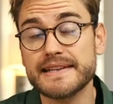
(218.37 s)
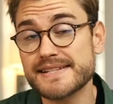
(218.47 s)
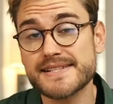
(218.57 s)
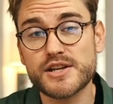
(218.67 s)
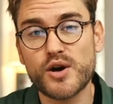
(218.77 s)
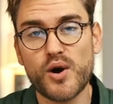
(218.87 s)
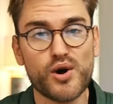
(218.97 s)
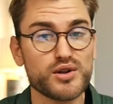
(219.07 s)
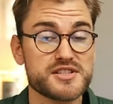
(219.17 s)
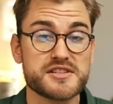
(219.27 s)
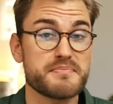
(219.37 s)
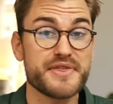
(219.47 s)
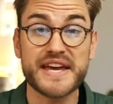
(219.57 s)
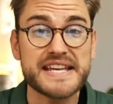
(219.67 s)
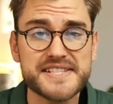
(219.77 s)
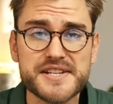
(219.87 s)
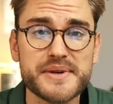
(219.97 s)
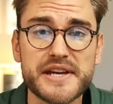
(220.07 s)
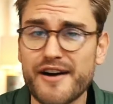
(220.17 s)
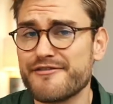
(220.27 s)
lesson called The
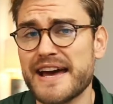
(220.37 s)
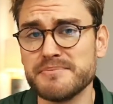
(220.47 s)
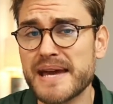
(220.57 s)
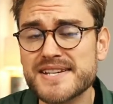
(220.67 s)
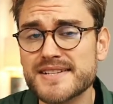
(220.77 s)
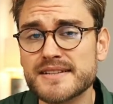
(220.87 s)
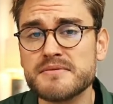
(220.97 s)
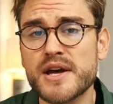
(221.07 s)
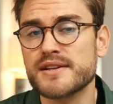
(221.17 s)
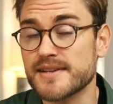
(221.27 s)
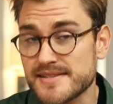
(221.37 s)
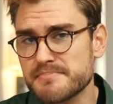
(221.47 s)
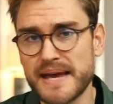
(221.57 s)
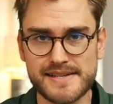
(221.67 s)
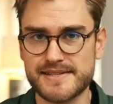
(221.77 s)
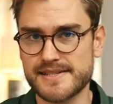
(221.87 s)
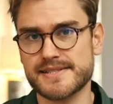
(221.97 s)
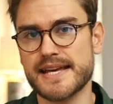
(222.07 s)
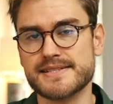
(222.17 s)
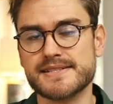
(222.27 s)
History of Animation doesn't pass this
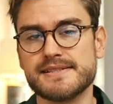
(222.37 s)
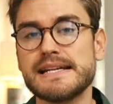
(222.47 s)
test.